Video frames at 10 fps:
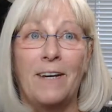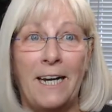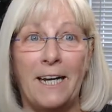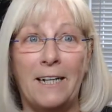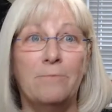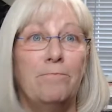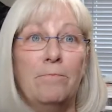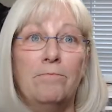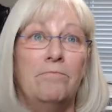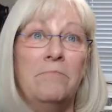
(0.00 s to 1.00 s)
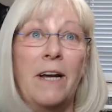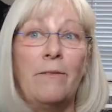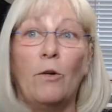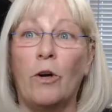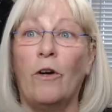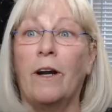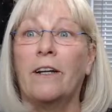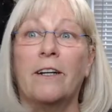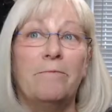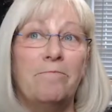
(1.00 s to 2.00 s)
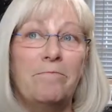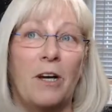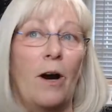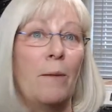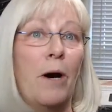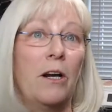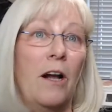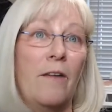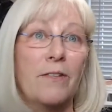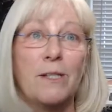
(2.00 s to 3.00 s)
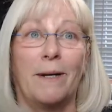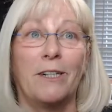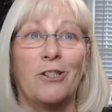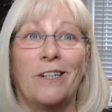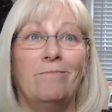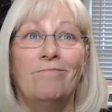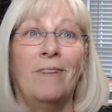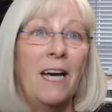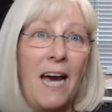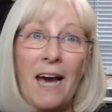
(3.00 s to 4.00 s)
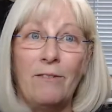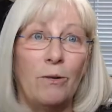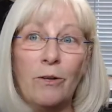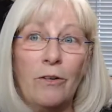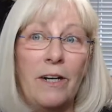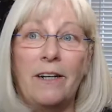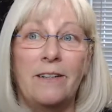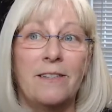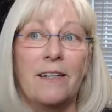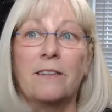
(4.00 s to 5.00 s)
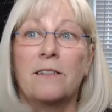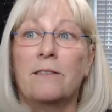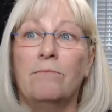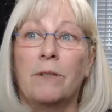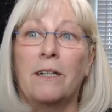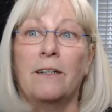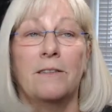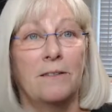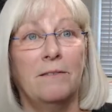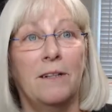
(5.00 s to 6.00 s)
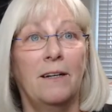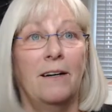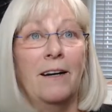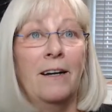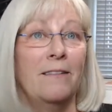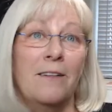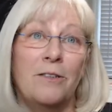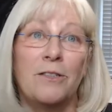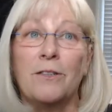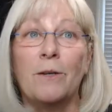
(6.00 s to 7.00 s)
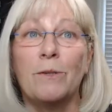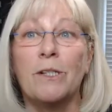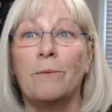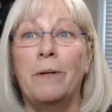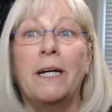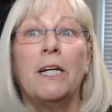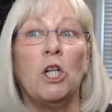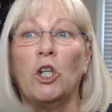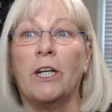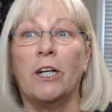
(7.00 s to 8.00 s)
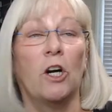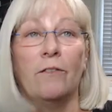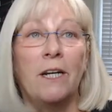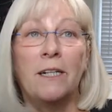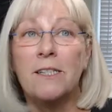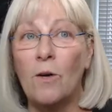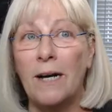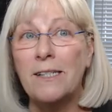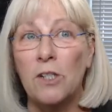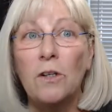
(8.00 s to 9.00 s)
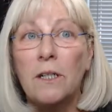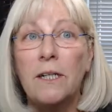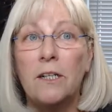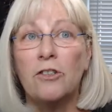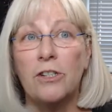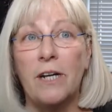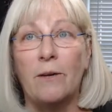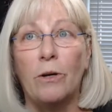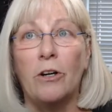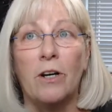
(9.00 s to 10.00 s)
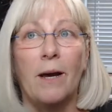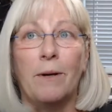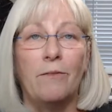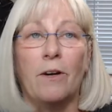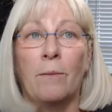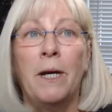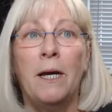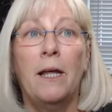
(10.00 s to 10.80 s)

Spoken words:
and never regretted it. So I bought it off a spec sheet. Haven't regretted it since because there was a big learning curve. And so I certainly understand where you're coming from